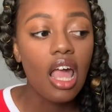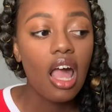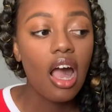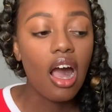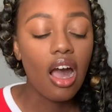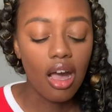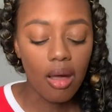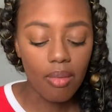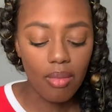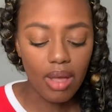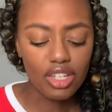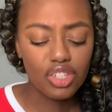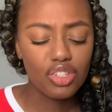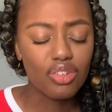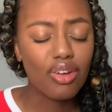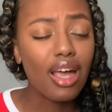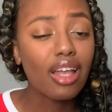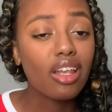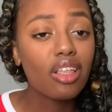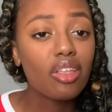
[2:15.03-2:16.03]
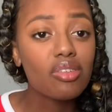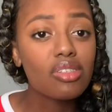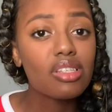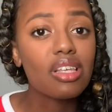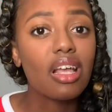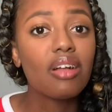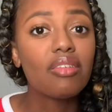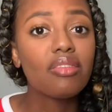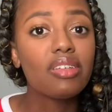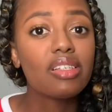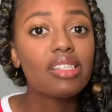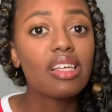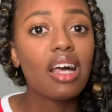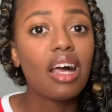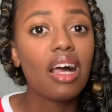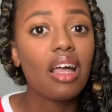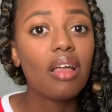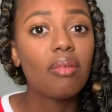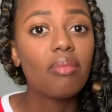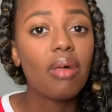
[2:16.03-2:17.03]
I try to use it every
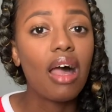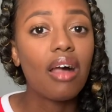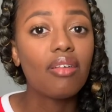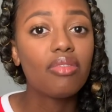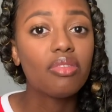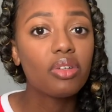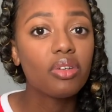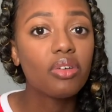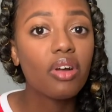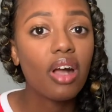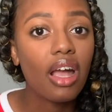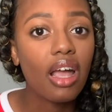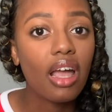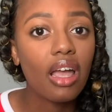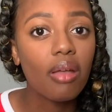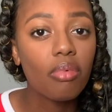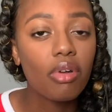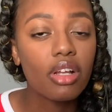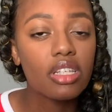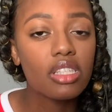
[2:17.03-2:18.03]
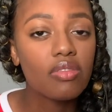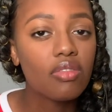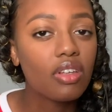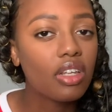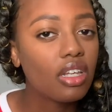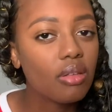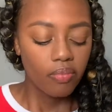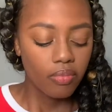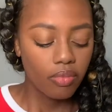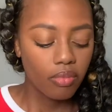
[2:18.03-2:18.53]
time after I breastfeed,